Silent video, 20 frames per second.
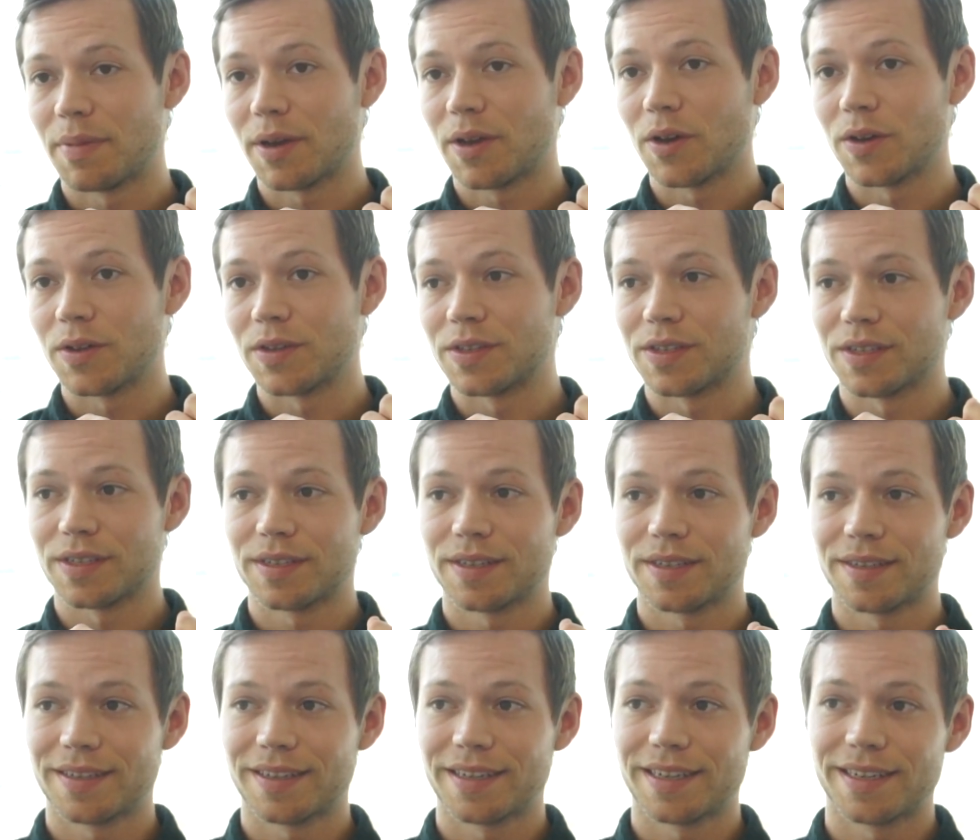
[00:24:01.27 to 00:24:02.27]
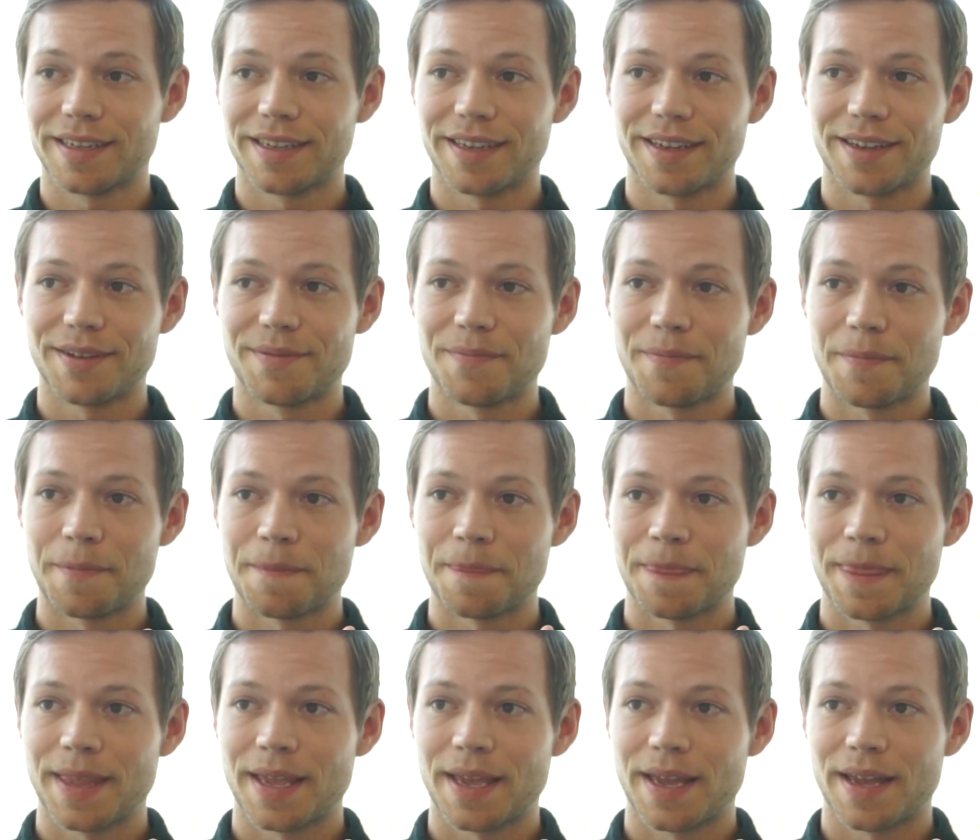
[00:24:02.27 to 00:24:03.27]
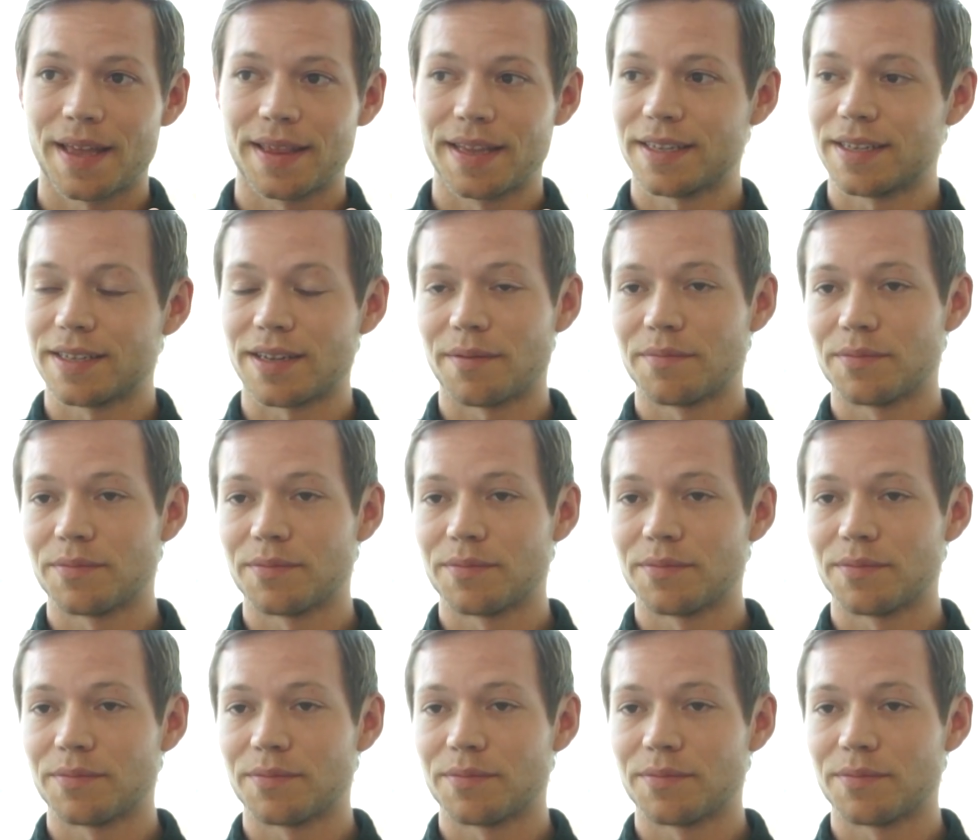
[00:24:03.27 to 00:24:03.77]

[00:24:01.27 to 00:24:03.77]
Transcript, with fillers: because this